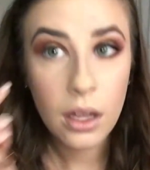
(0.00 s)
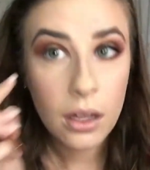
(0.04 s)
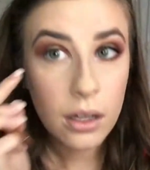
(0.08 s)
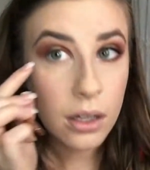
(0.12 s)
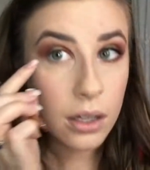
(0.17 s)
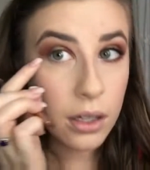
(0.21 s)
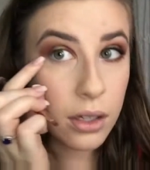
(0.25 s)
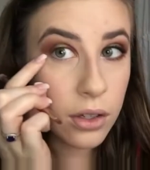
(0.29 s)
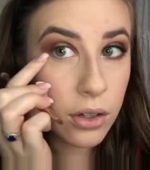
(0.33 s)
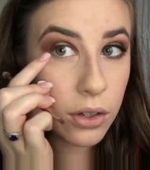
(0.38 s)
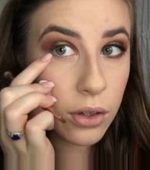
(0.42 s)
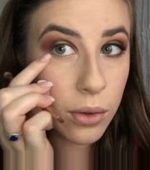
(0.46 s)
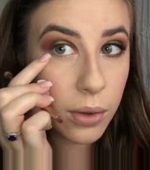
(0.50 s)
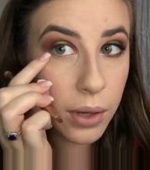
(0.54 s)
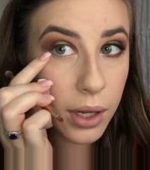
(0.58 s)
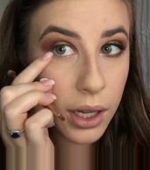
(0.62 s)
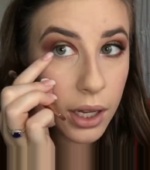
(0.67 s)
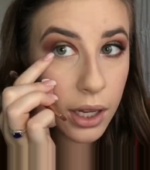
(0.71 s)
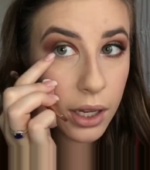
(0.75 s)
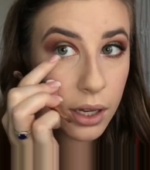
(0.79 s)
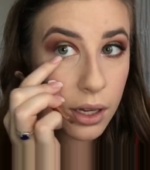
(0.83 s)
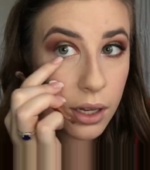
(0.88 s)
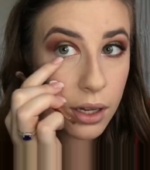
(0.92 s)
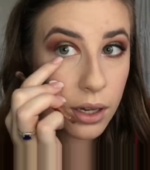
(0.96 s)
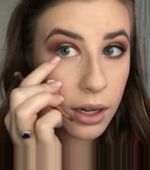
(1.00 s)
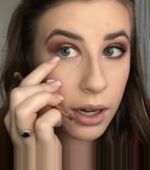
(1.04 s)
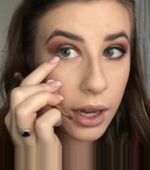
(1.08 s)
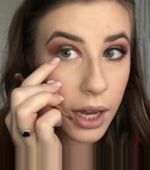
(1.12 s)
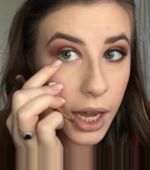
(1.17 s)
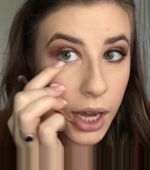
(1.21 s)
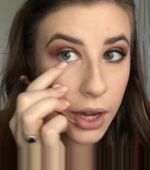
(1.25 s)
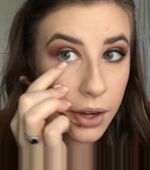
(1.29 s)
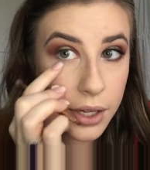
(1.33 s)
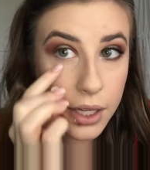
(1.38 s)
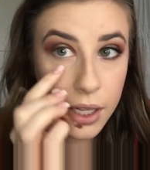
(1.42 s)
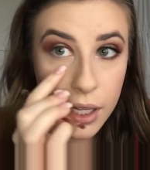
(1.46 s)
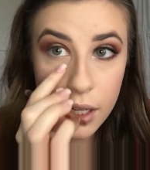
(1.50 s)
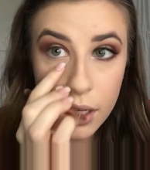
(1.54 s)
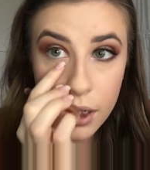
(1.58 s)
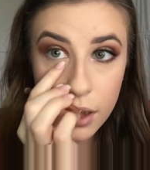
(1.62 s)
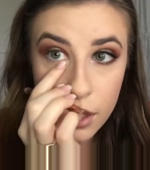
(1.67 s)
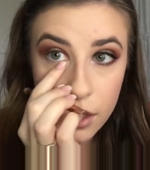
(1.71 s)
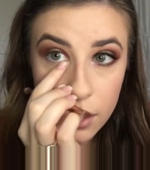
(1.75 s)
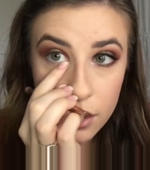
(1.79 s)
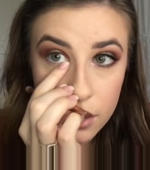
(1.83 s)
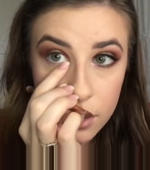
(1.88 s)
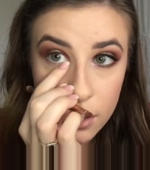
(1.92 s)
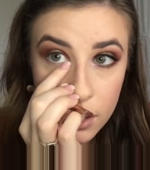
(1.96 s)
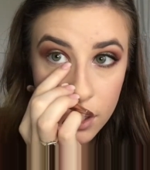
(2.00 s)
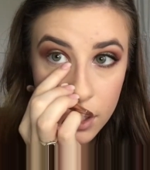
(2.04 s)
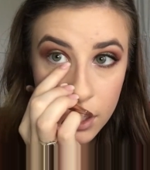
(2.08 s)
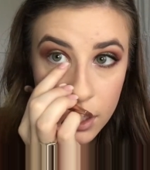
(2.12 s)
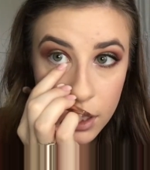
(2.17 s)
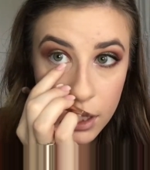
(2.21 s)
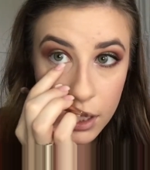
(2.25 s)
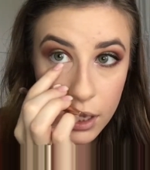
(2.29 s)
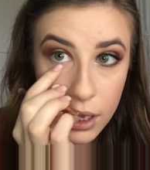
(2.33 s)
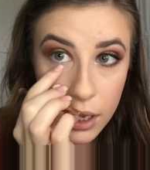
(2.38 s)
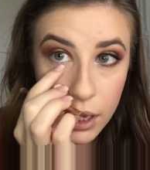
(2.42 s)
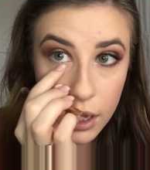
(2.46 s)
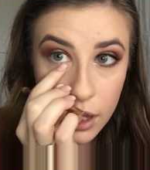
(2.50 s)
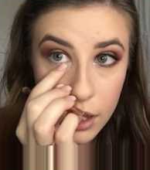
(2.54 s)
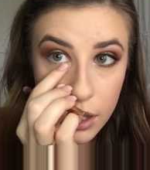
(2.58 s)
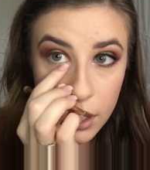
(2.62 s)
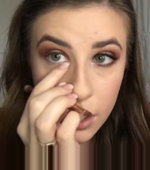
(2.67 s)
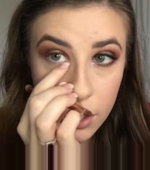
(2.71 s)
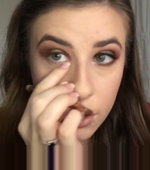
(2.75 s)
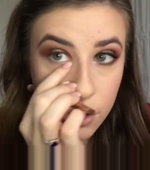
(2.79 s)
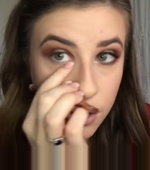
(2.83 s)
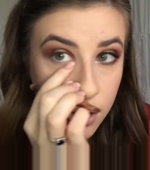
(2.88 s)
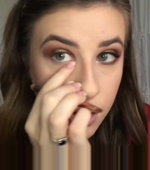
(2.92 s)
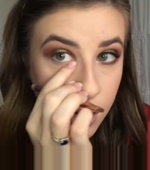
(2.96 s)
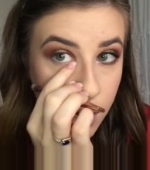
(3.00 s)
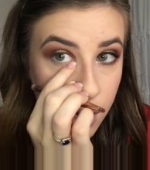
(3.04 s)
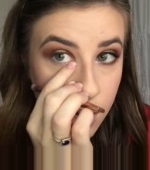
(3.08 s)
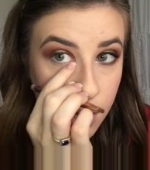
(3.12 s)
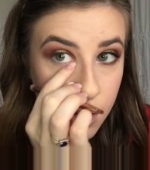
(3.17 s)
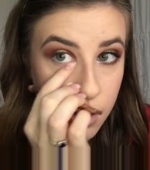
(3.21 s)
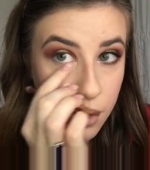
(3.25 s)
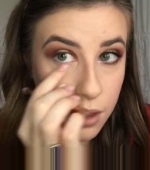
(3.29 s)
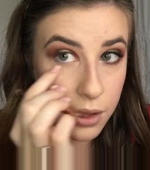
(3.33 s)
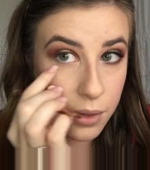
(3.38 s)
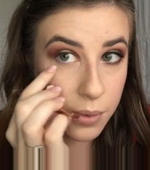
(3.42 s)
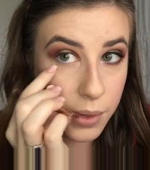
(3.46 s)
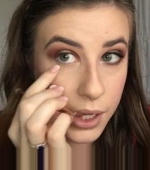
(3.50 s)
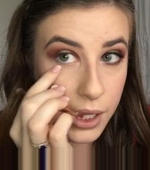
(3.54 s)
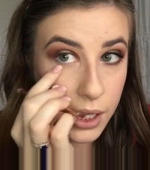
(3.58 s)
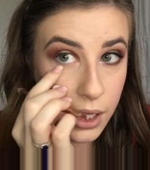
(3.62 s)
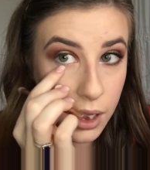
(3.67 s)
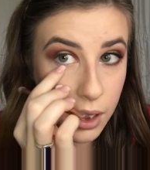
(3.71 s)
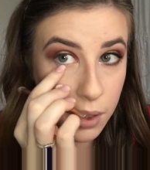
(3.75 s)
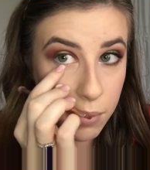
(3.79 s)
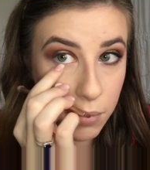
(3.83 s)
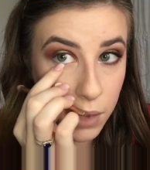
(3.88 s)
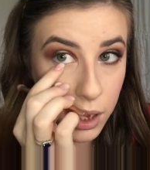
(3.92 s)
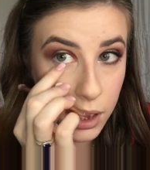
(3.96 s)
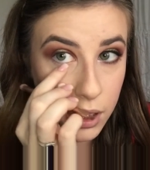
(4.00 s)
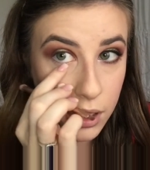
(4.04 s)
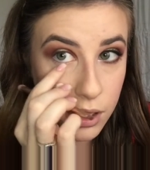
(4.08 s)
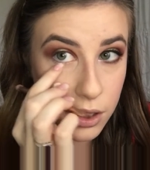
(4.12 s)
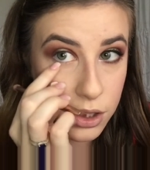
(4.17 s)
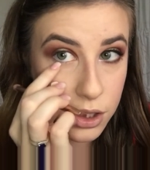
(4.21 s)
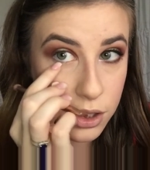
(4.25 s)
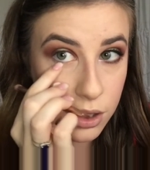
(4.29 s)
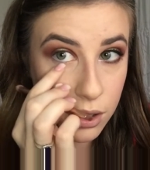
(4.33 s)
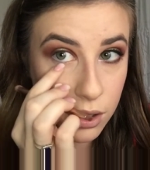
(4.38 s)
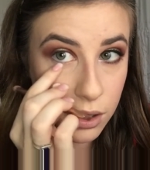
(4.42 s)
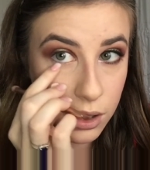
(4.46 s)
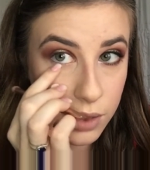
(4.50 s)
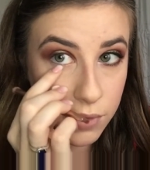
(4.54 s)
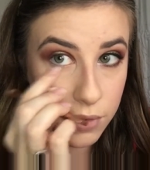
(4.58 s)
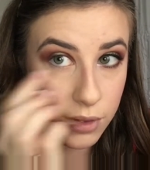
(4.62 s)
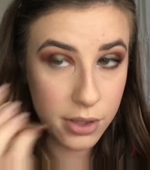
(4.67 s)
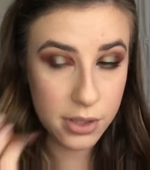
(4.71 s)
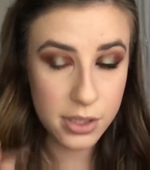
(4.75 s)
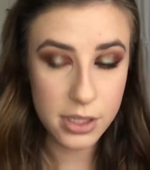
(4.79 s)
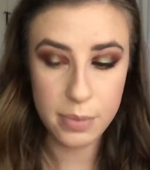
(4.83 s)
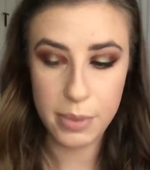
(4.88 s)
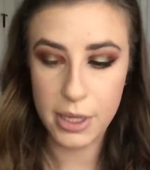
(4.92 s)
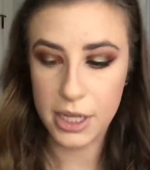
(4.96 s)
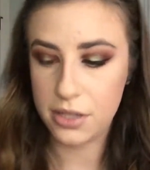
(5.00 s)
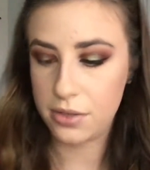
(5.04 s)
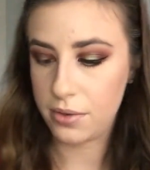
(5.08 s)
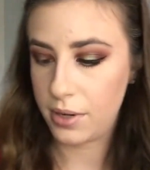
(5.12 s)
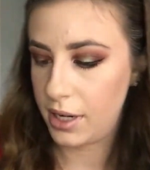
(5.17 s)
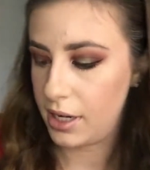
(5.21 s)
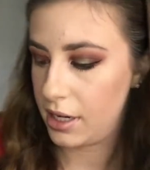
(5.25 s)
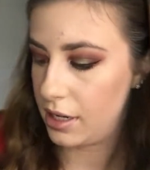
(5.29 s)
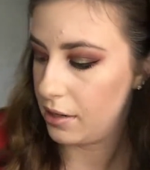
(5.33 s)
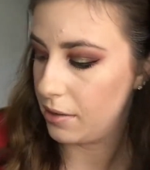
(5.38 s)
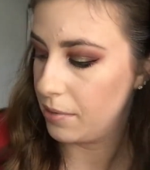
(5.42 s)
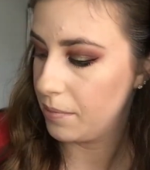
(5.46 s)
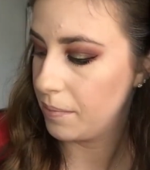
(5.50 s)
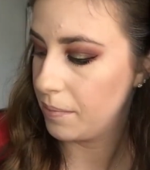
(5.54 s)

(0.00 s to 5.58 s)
going to do it out here and in here, not all the way in, making sure to leave a little space right here.